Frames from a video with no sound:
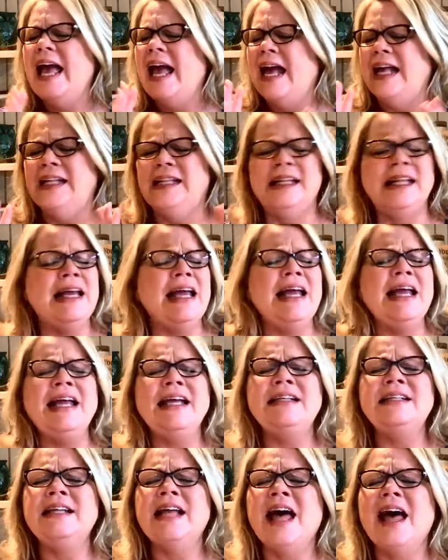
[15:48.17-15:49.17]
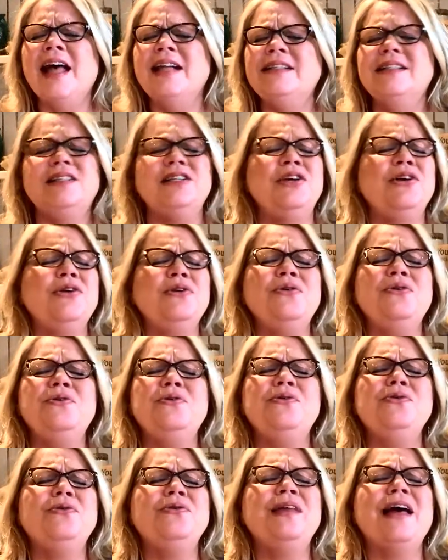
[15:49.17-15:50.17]
and lean not
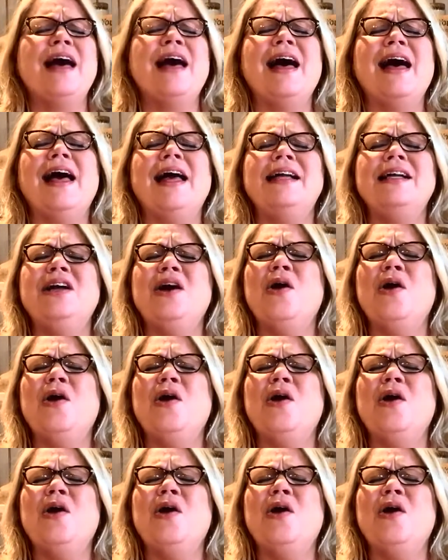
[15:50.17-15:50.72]
to thine